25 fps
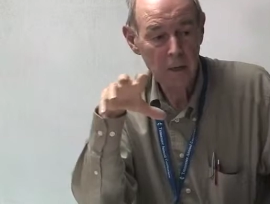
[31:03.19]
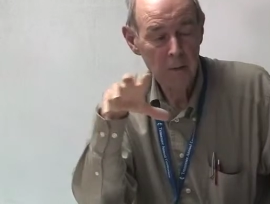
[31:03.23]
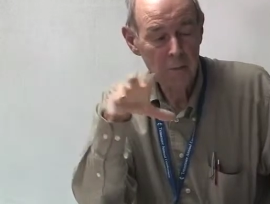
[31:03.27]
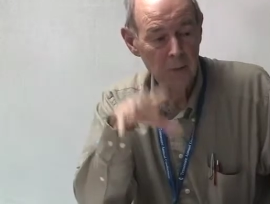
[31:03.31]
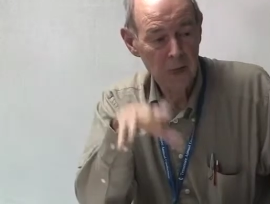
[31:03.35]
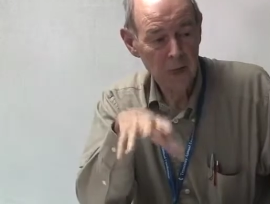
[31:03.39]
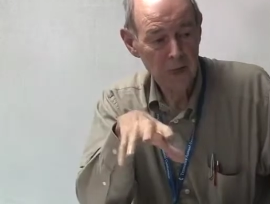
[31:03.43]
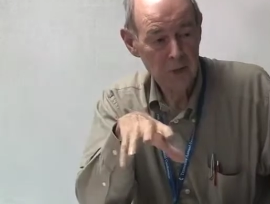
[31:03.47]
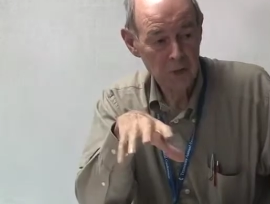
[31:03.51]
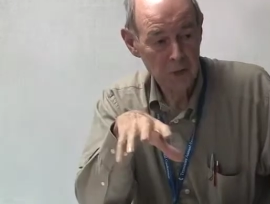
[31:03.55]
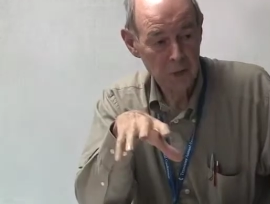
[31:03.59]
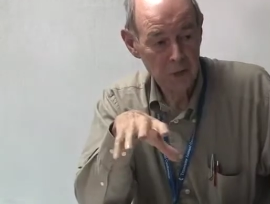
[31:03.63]

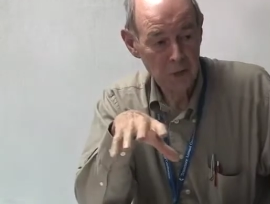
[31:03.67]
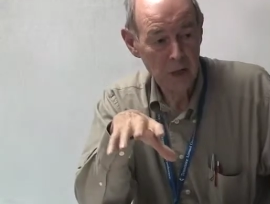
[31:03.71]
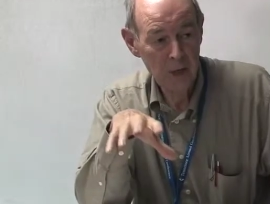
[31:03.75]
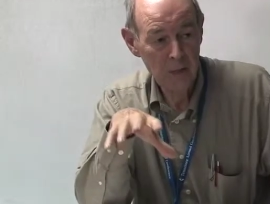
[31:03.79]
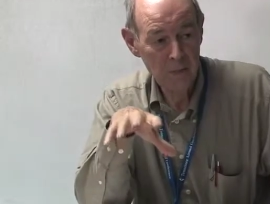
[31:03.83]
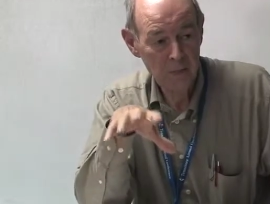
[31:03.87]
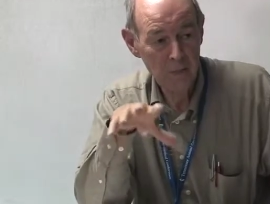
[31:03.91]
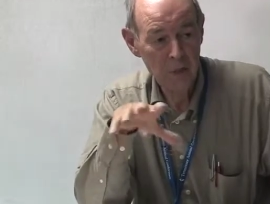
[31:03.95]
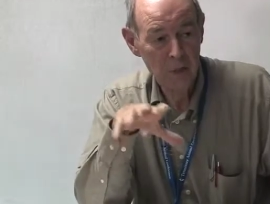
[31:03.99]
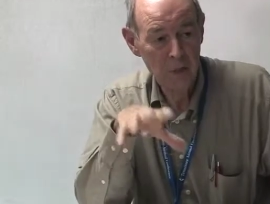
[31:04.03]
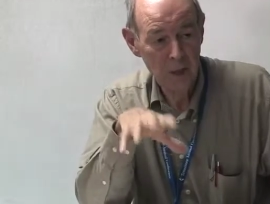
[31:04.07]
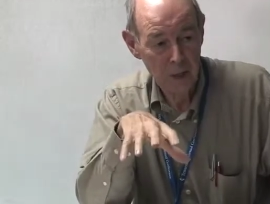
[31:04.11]
by the
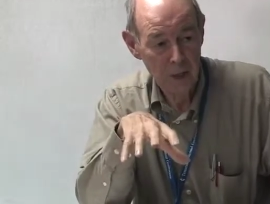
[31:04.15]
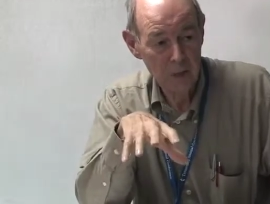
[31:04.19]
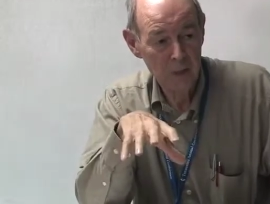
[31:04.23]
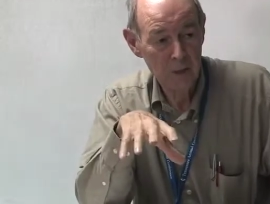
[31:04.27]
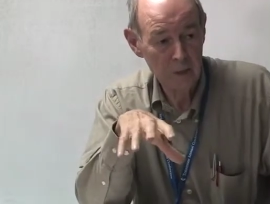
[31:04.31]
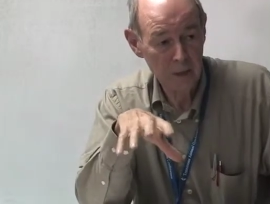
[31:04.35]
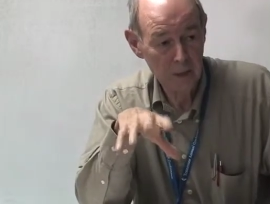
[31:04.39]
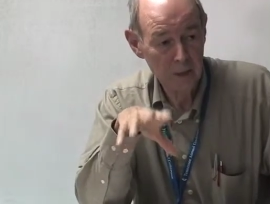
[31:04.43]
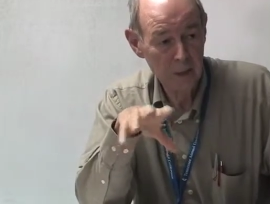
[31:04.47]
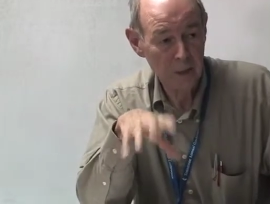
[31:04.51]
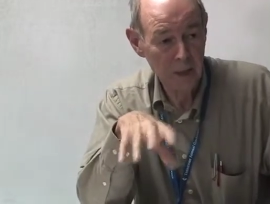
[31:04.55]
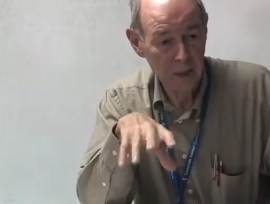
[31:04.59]
statement in
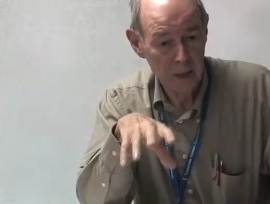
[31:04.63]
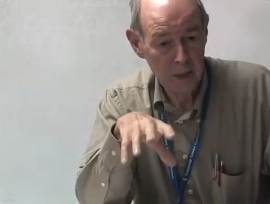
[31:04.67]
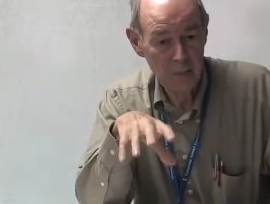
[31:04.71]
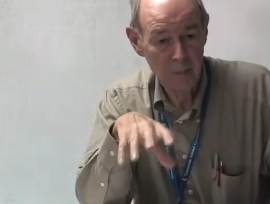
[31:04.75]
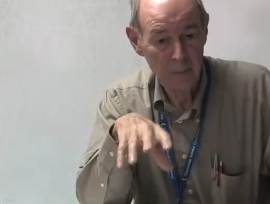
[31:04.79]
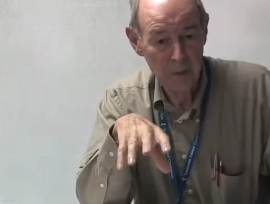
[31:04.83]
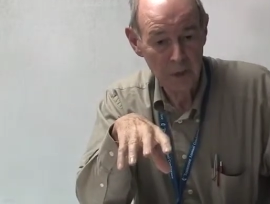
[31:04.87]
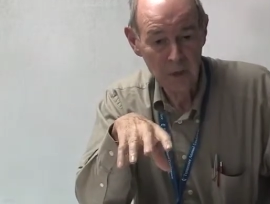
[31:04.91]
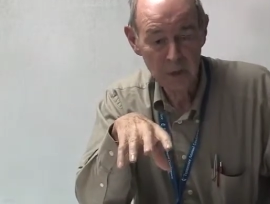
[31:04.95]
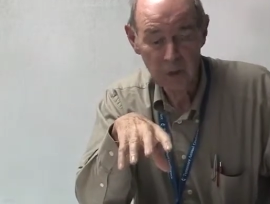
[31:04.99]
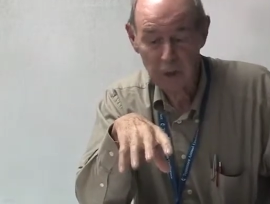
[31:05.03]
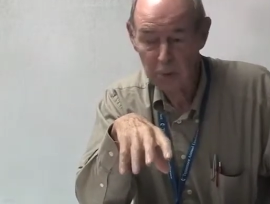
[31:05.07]
the United
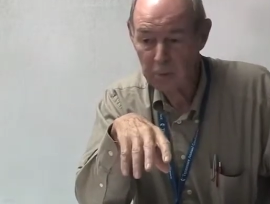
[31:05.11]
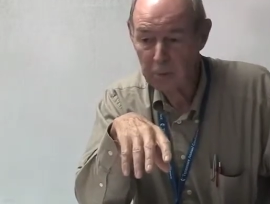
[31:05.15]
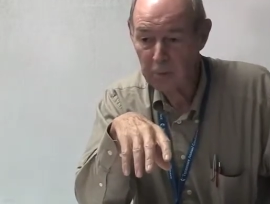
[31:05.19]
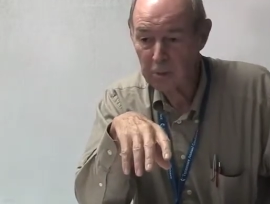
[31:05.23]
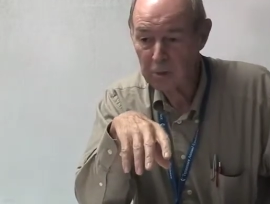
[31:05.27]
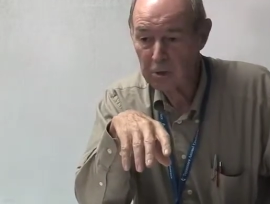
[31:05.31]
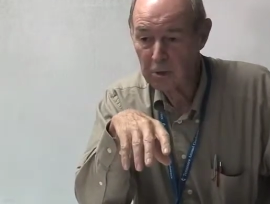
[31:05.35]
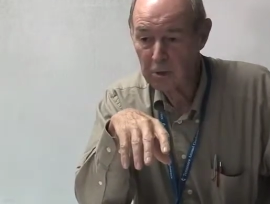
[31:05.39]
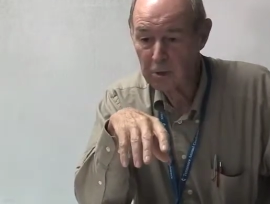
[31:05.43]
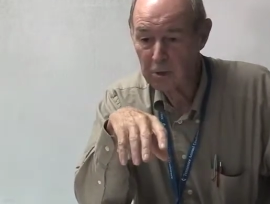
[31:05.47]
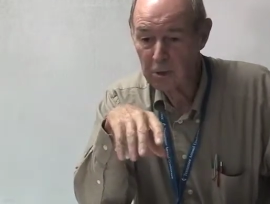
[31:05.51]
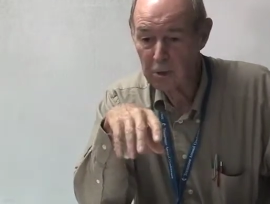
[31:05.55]
Methodist
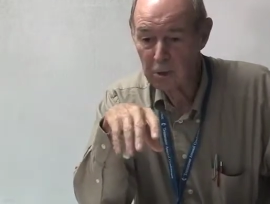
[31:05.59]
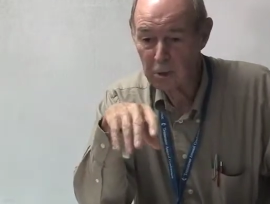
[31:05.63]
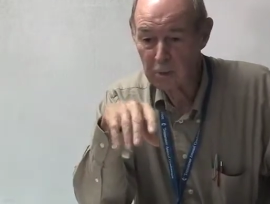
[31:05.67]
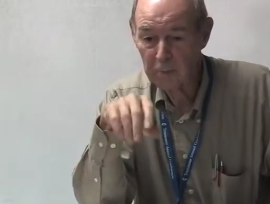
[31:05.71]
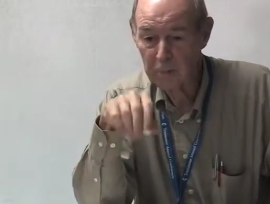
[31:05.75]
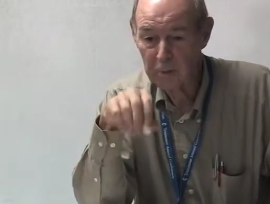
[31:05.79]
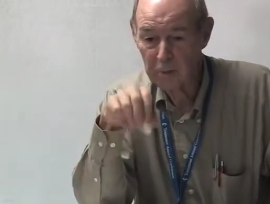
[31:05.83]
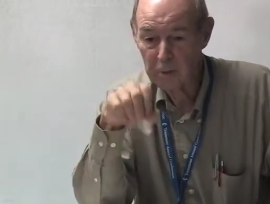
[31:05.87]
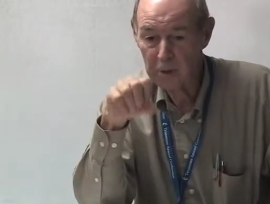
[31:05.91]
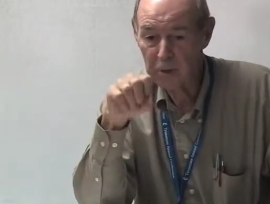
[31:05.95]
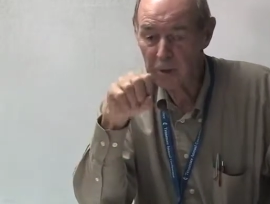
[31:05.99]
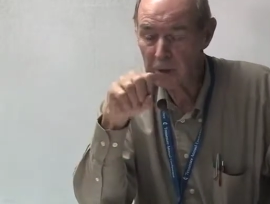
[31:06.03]
Book of
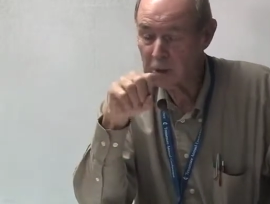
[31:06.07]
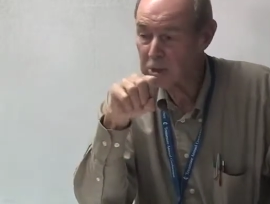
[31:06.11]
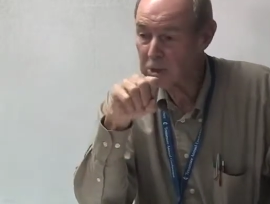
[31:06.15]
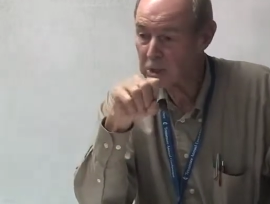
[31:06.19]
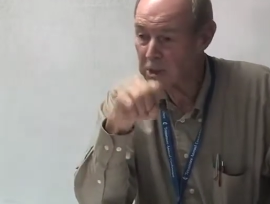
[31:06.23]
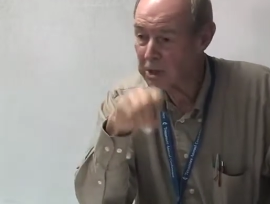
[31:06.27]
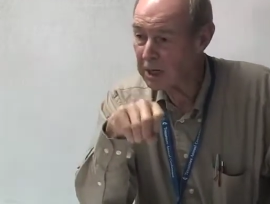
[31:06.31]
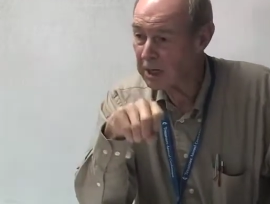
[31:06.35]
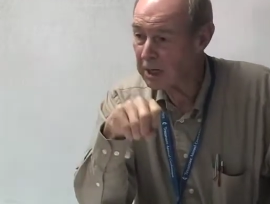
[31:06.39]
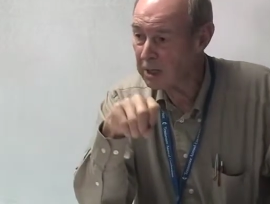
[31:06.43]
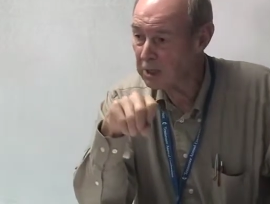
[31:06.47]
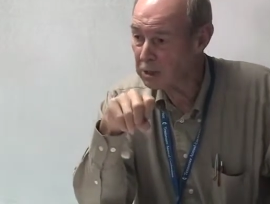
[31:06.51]
Discipline that
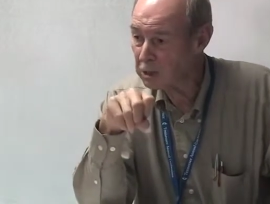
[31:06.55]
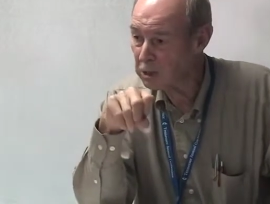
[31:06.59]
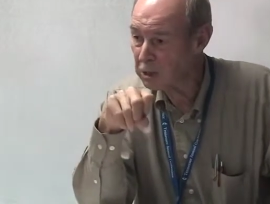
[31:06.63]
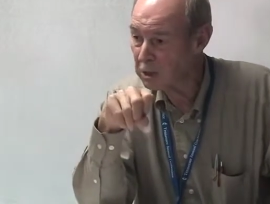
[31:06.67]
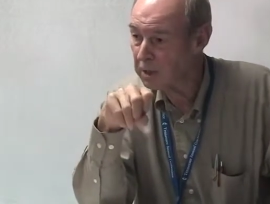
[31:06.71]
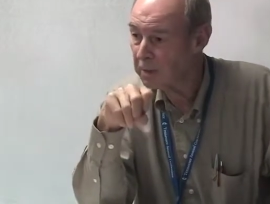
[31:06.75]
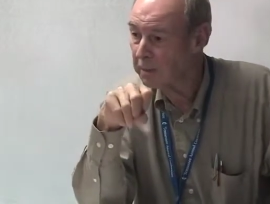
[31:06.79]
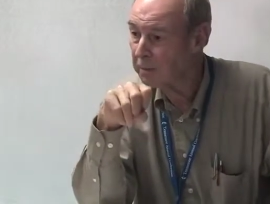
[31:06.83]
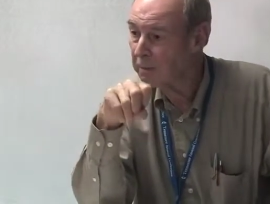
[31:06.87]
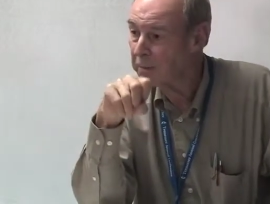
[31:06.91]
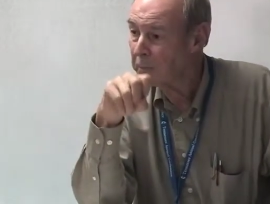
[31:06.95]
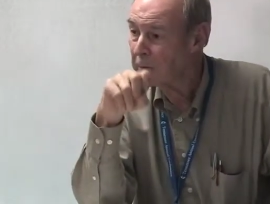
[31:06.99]
says
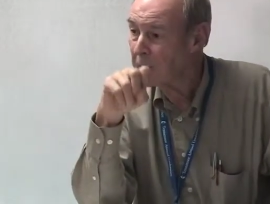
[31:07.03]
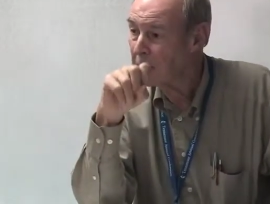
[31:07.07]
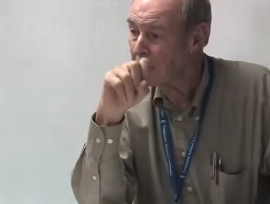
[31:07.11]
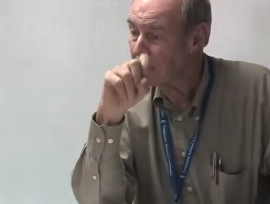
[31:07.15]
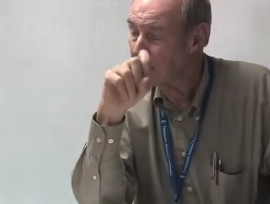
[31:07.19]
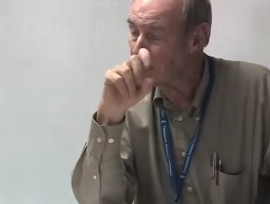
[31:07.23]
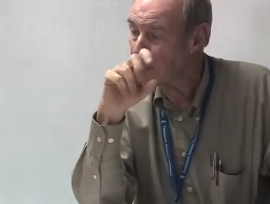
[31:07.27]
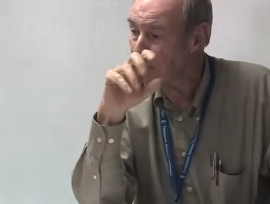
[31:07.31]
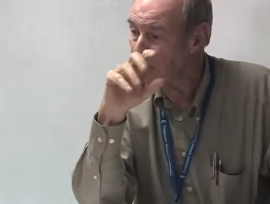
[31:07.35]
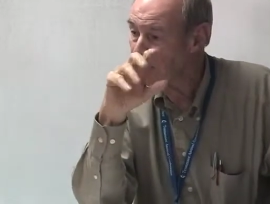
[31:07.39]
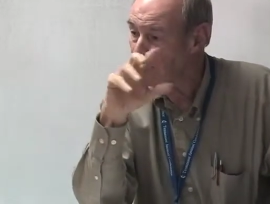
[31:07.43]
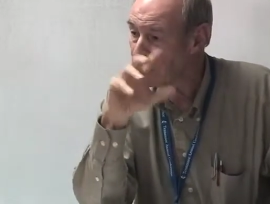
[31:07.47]

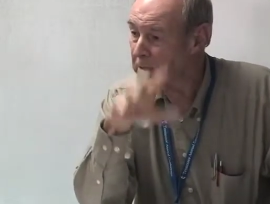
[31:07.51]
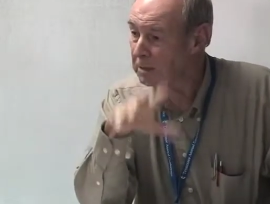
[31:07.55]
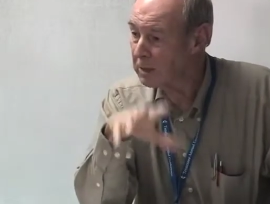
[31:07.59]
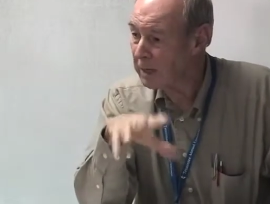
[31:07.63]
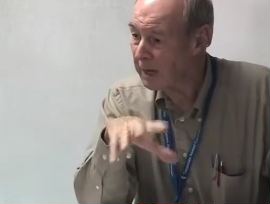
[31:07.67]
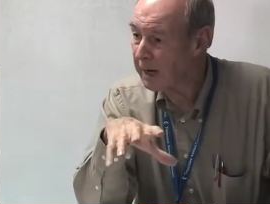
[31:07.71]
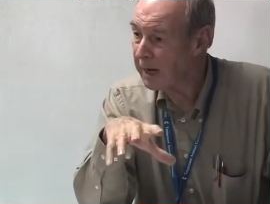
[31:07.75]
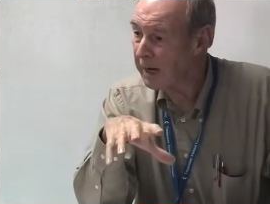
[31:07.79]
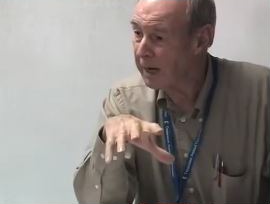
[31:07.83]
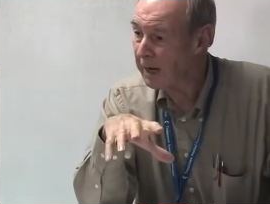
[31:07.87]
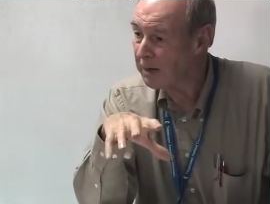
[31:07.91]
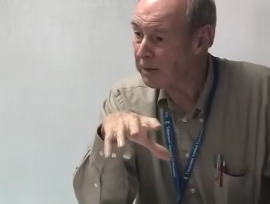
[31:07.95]
that the
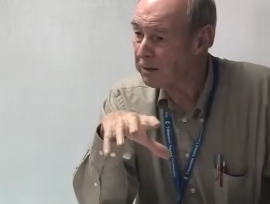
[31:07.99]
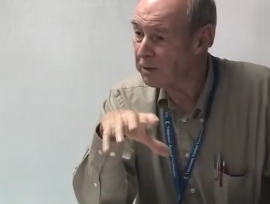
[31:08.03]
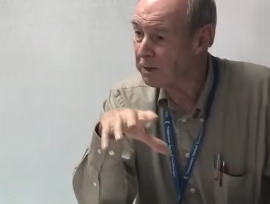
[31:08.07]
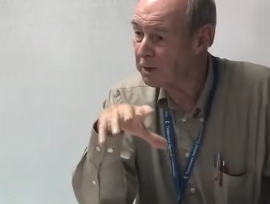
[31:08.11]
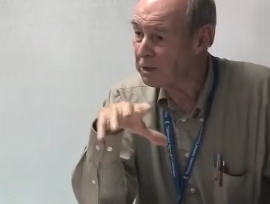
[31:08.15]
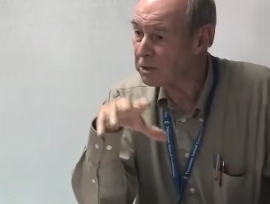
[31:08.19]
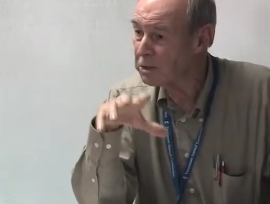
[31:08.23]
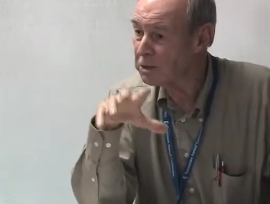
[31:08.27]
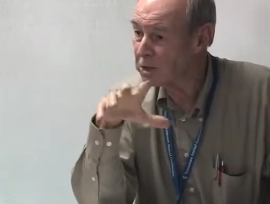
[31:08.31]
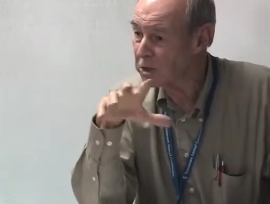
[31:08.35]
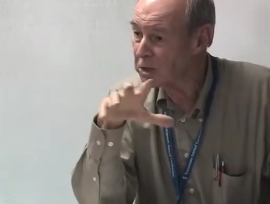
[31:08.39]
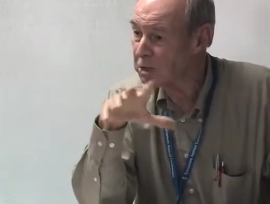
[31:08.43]
tithe
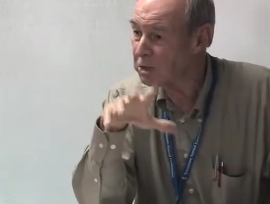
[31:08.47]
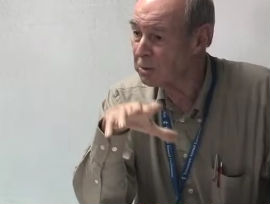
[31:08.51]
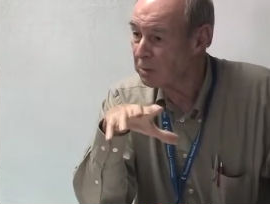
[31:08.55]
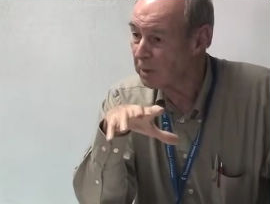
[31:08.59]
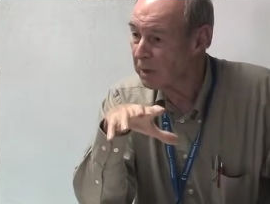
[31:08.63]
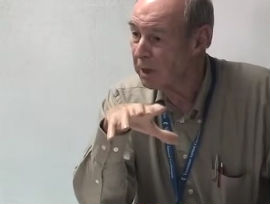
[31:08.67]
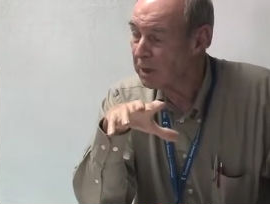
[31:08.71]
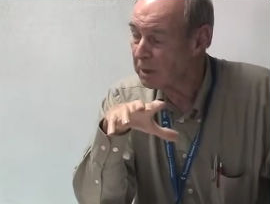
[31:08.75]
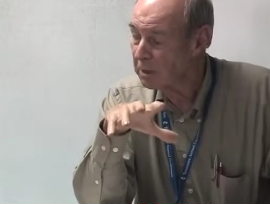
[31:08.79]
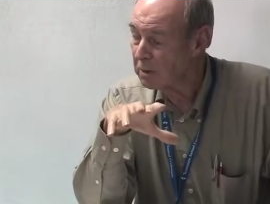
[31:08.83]
is this,